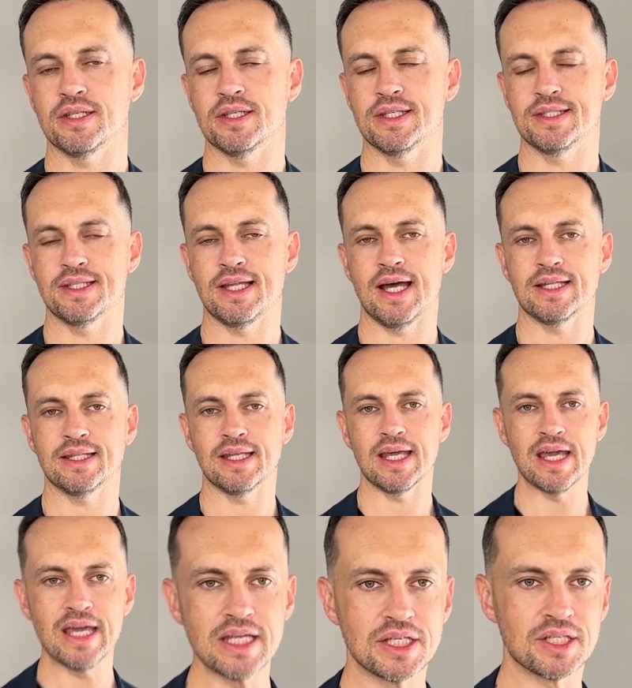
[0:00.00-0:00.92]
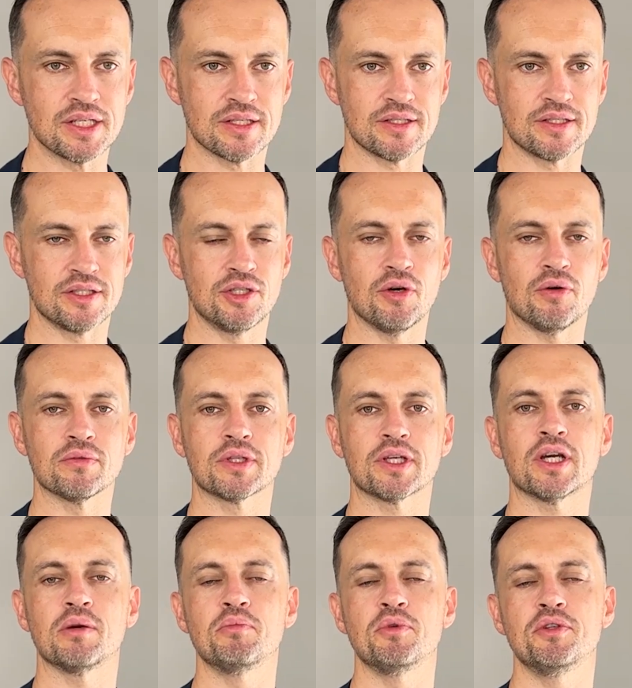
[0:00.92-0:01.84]
is that agents
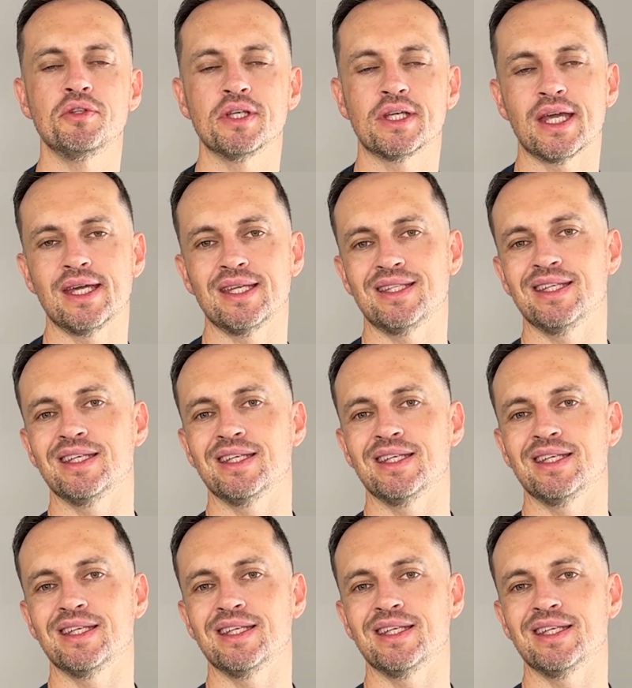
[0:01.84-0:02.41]
don't communicate